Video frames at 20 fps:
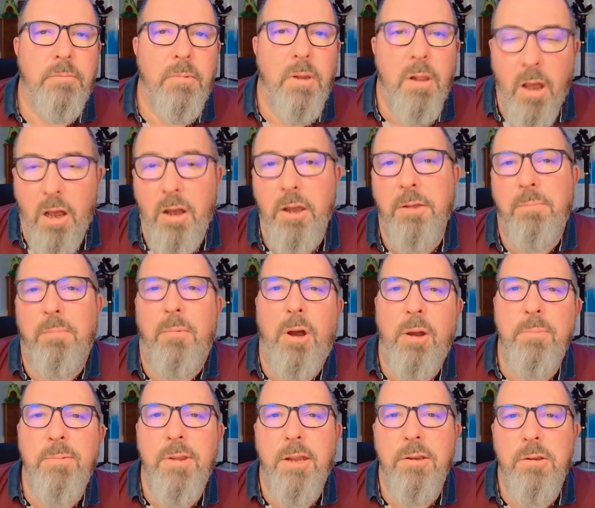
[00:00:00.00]
Hi, I'm
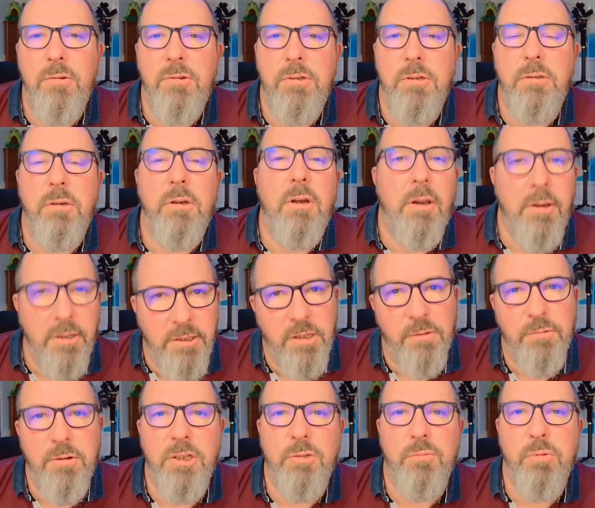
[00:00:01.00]
Dan Newton and this is
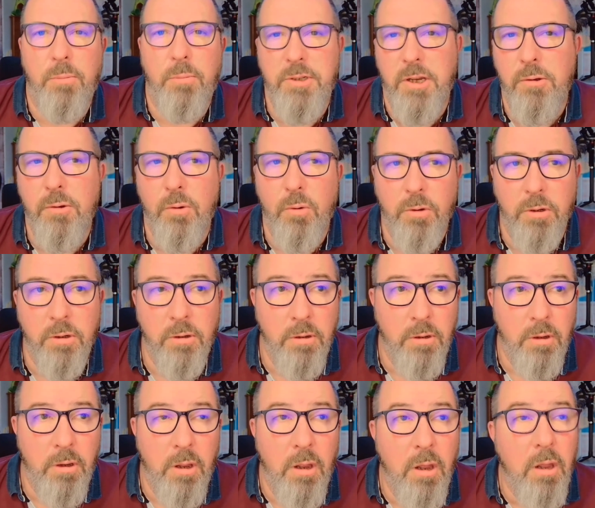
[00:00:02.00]
French Property Talk.
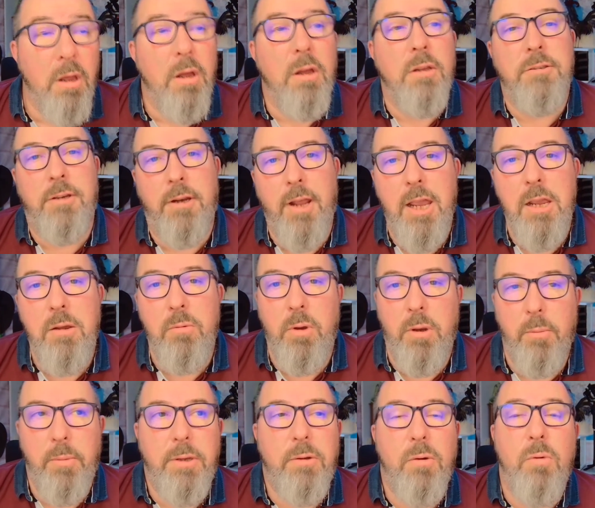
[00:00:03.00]
Today we're going to
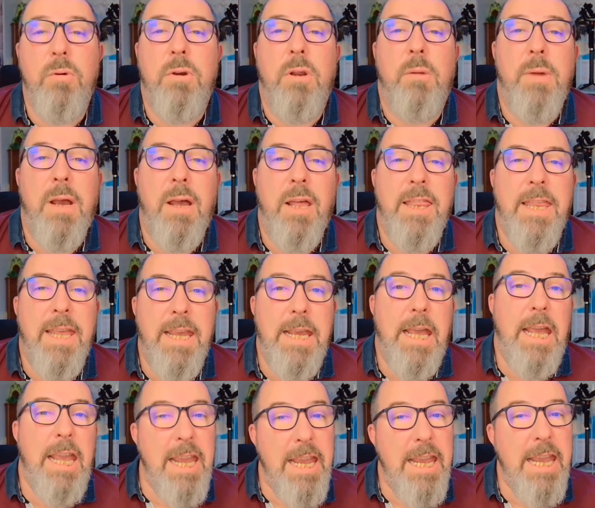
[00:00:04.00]
be talking about the
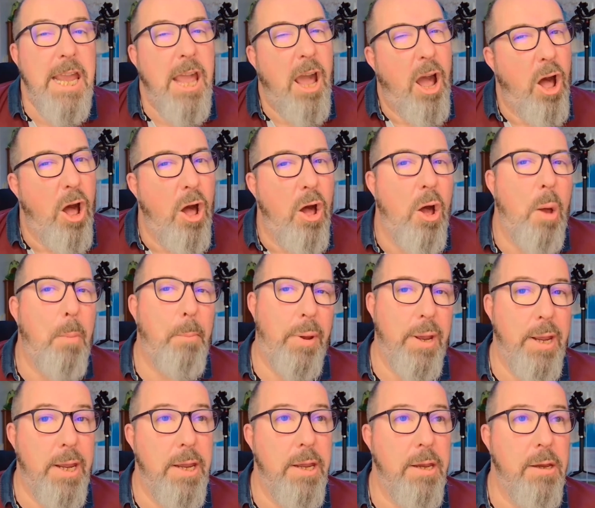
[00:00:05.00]

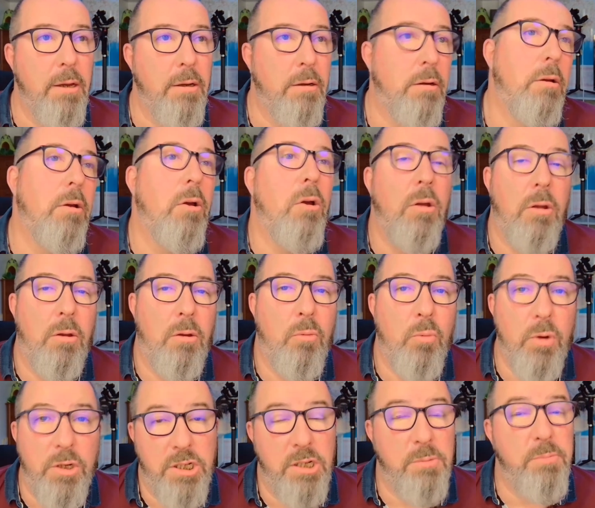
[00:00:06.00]
ERP,
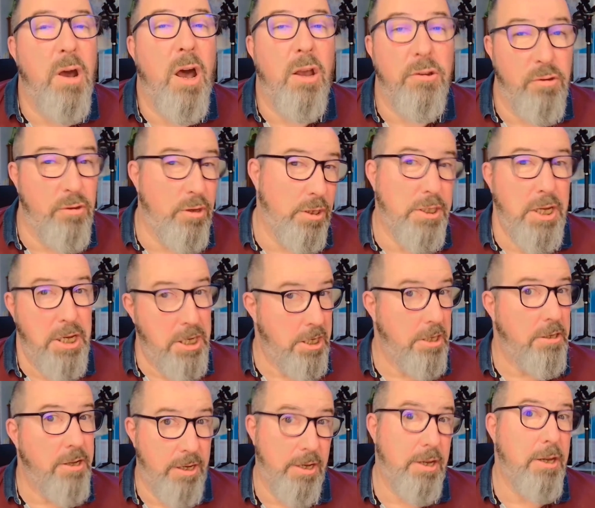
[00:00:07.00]
which is part of the
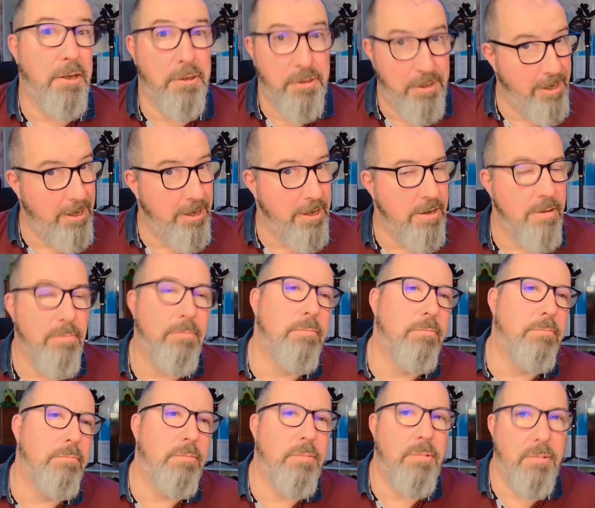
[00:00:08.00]
DDT.
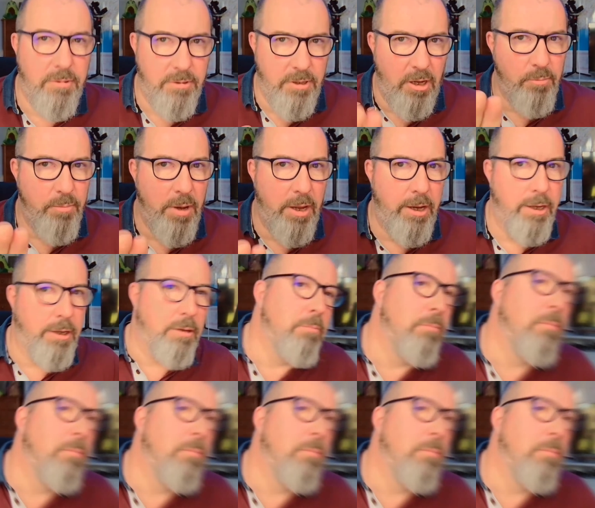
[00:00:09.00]
Don't panic.